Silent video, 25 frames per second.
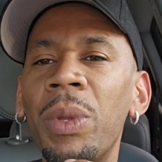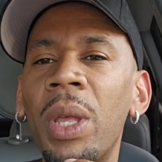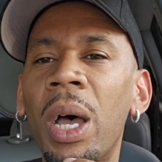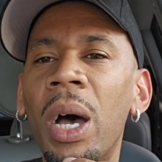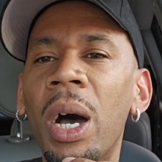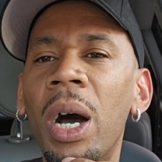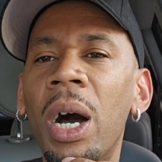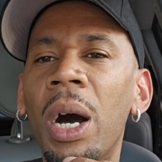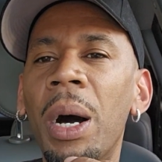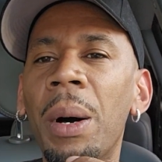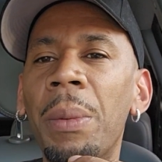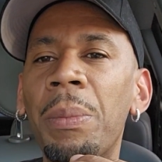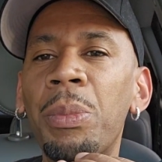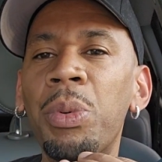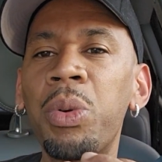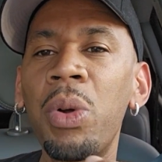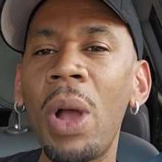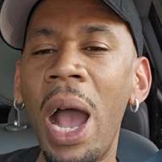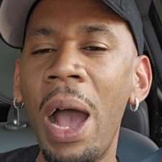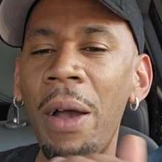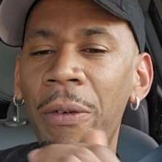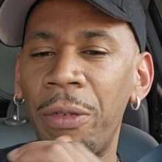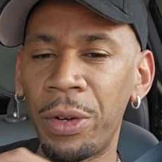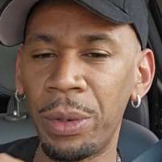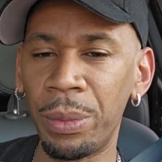
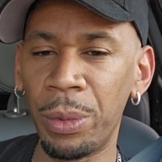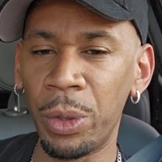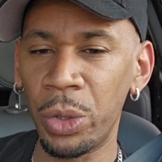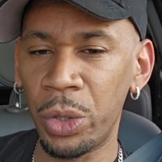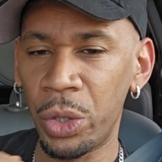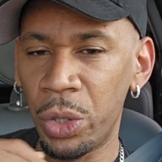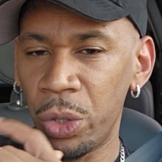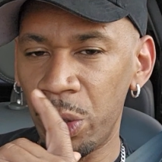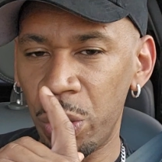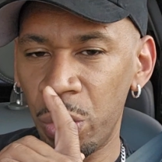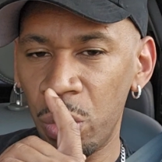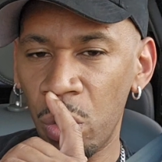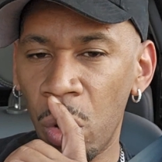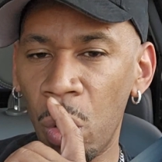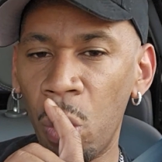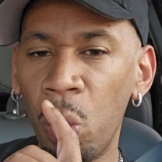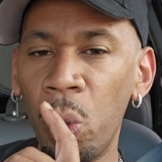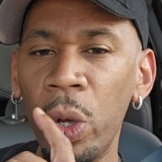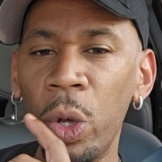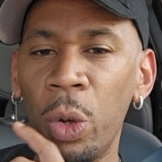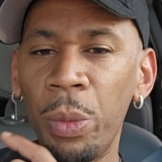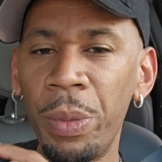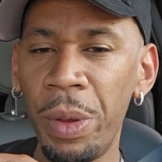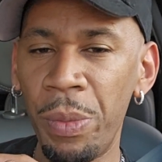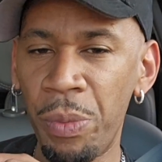profitable to you, or
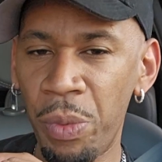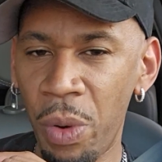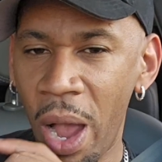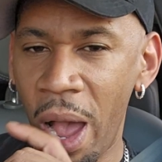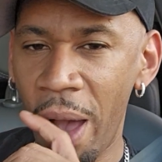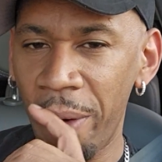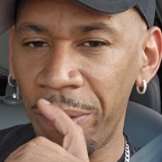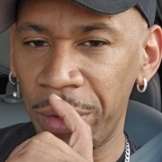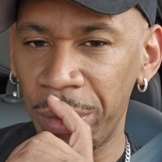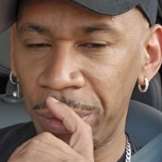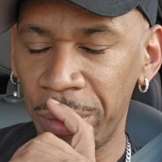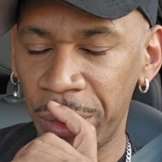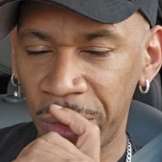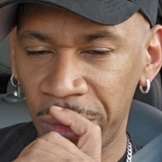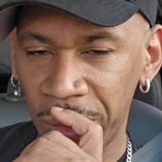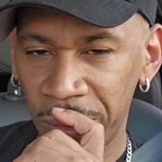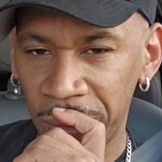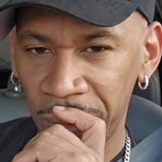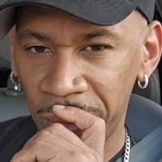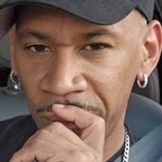will be profitable.